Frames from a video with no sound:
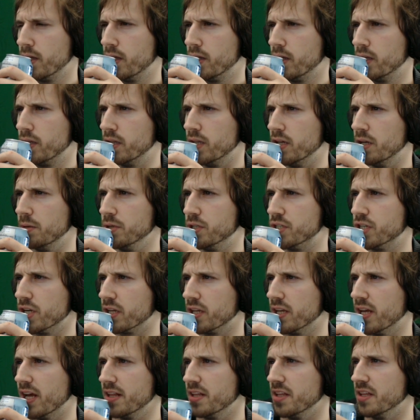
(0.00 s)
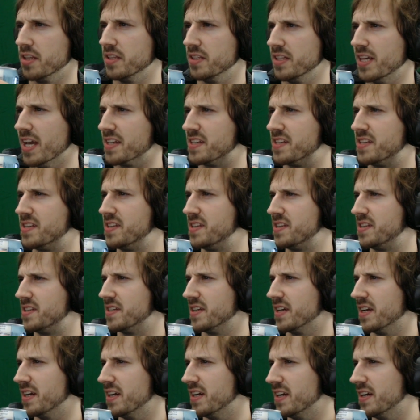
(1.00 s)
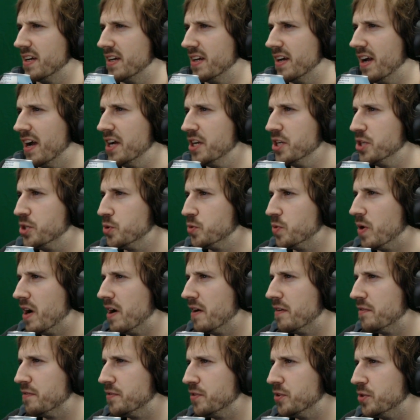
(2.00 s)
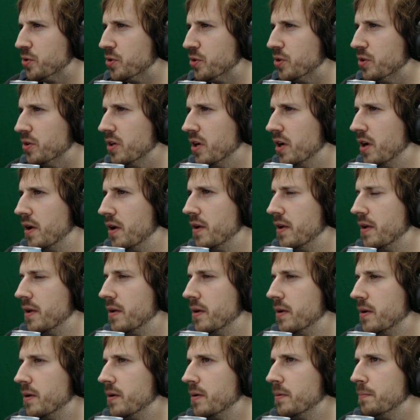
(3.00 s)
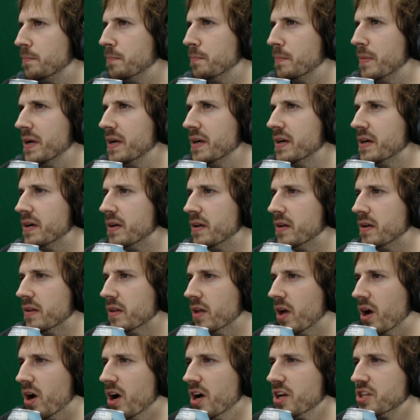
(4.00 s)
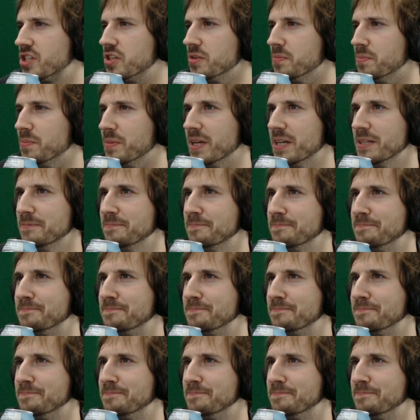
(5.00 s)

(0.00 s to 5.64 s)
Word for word: Let me check that. Yes, uh, I do have your mail. Awesome, man.